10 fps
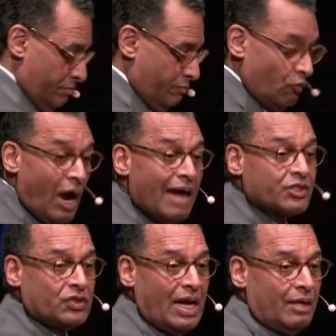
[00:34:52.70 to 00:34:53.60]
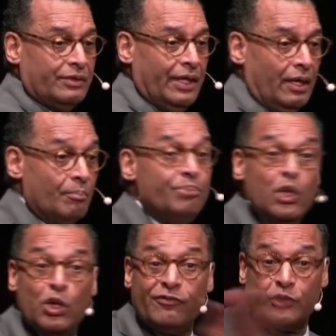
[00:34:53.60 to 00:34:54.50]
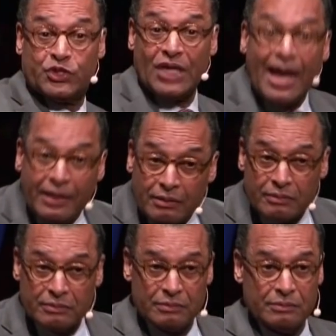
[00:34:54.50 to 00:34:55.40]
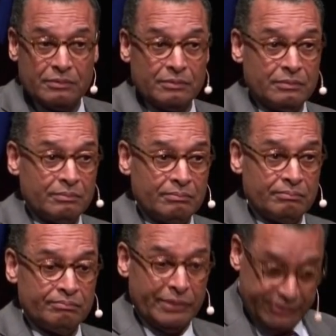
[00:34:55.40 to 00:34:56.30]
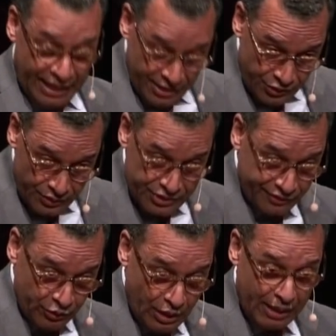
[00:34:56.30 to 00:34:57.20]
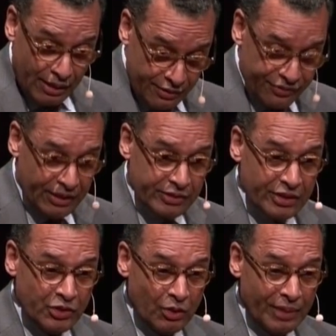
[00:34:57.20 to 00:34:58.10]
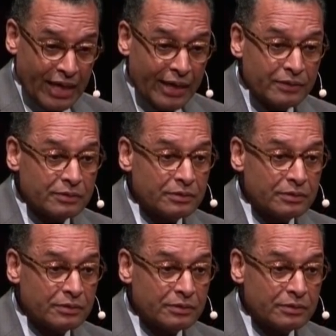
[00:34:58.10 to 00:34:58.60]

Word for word: Rocks down there. Beautiful sight. But dangerous if you got other things in your mind.